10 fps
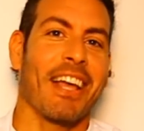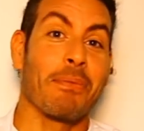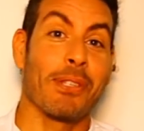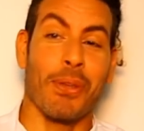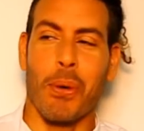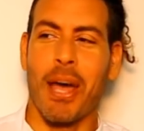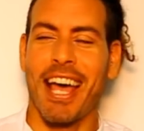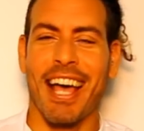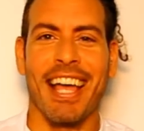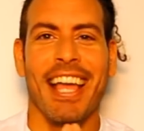I'm so
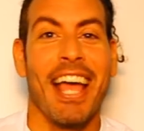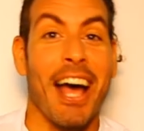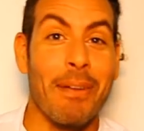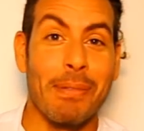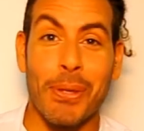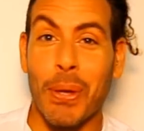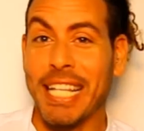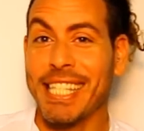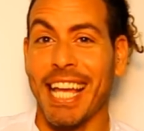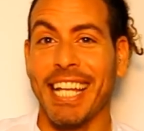I'm so
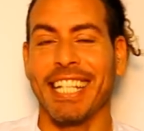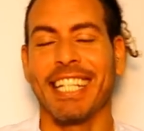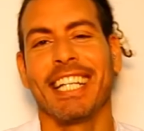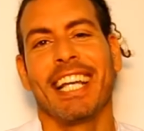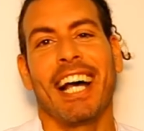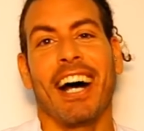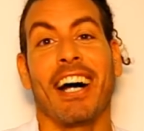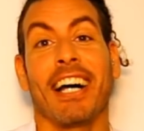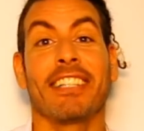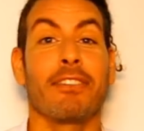excited,
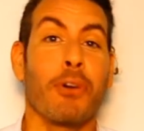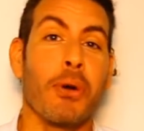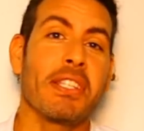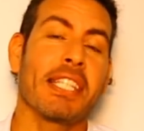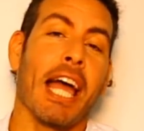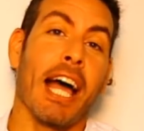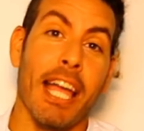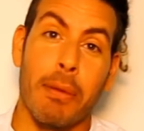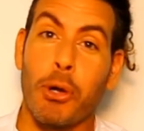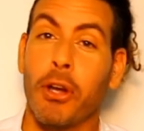and of course, yeah, I
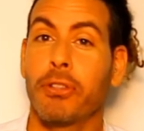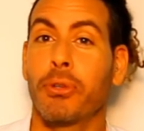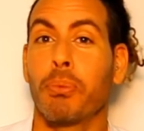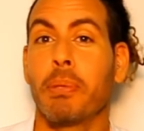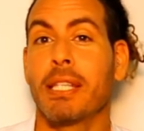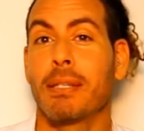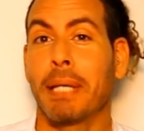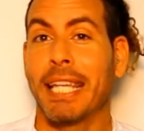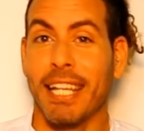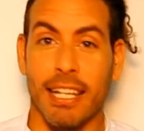am going to be
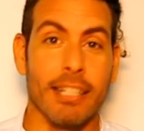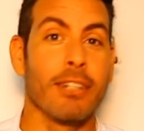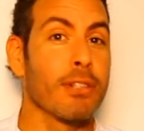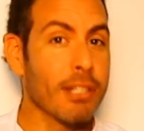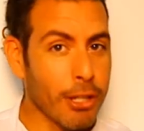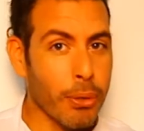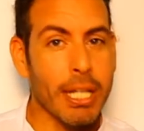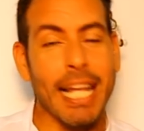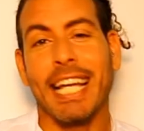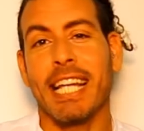speaking a little slower.
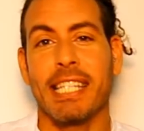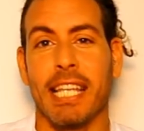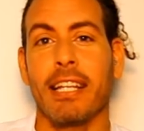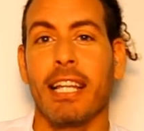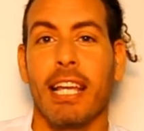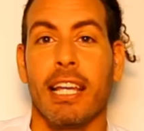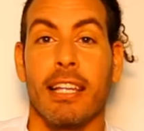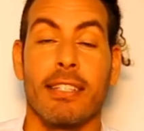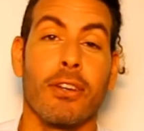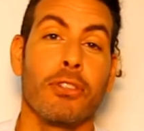Like I said,
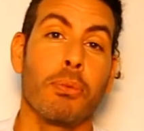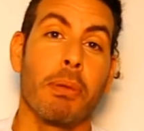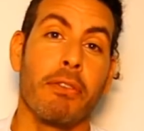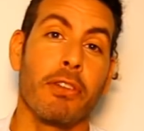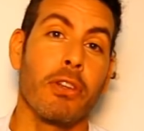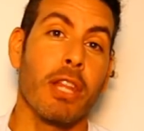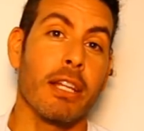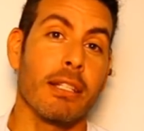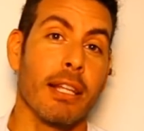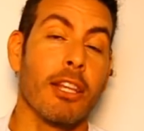it's going to be a video that
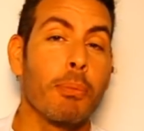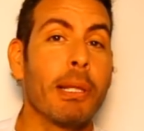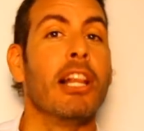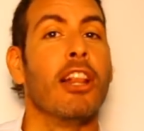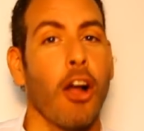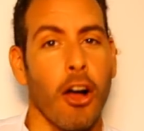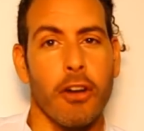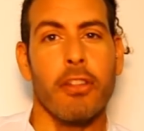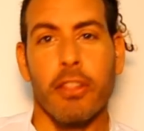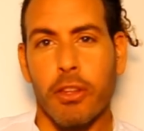is a little bit
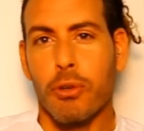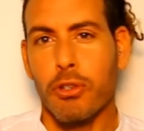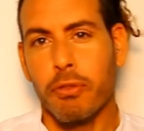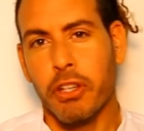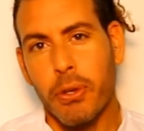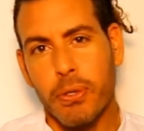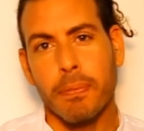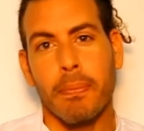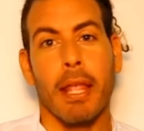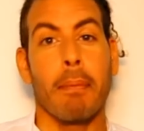longer than the usual videos.
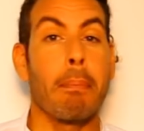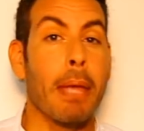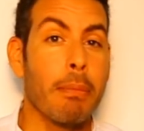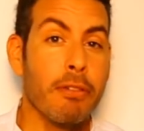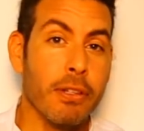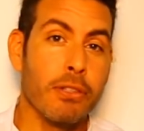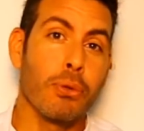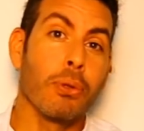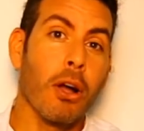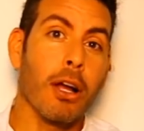Maybe if it's
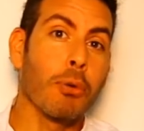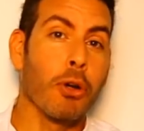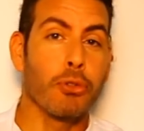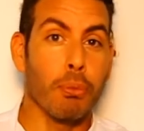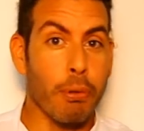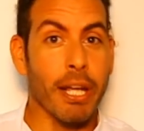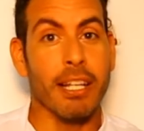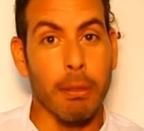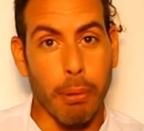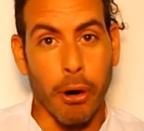too long, I'm going to break
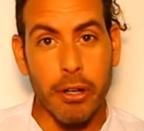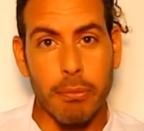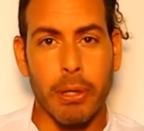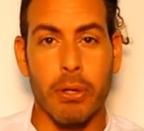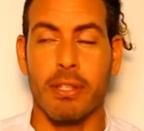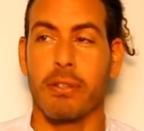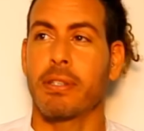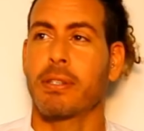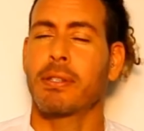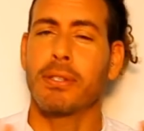it apart because there's
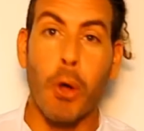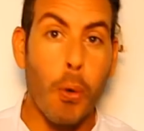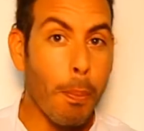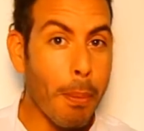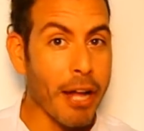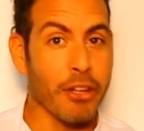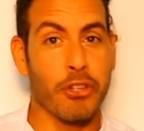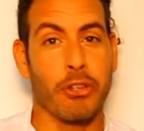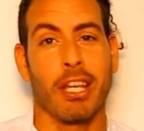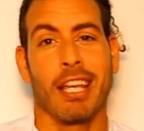so
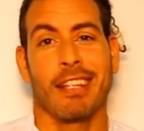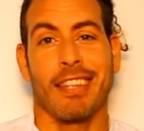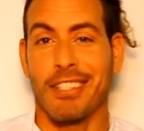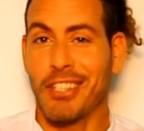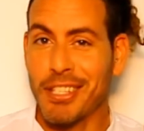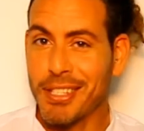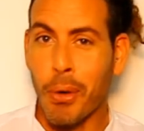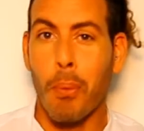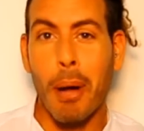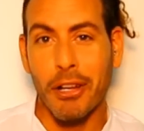much. There's just
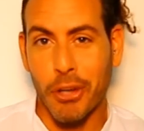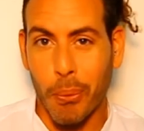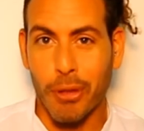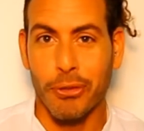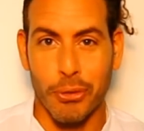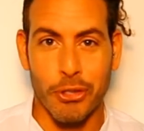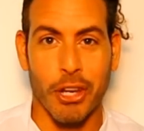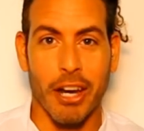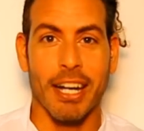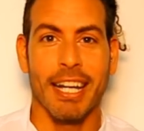so much I want to
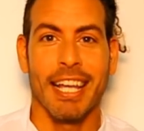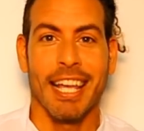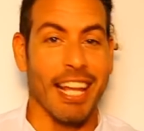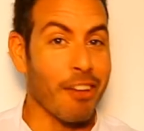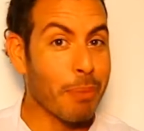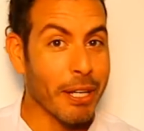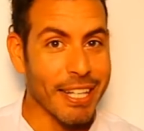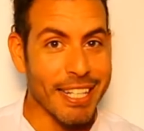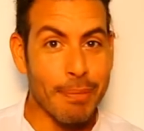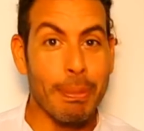share, and
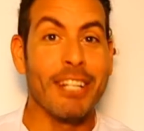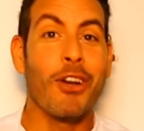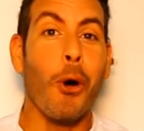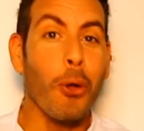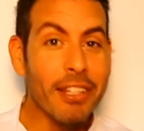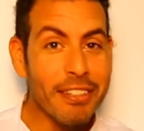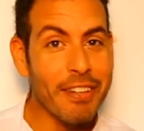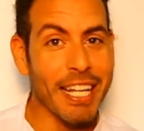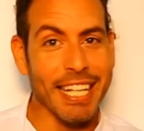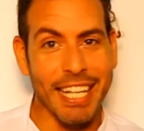it's been
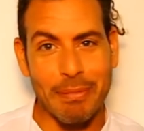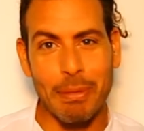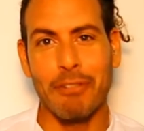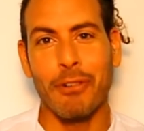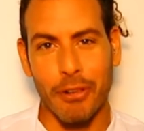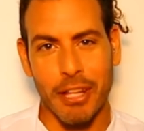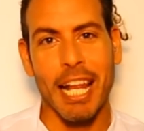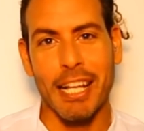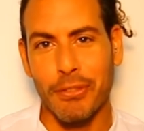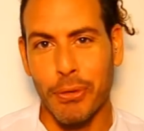cultivating in me for the
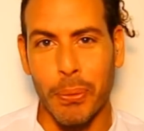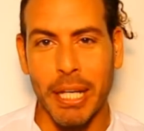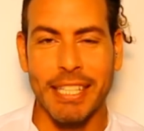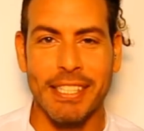last few weeks.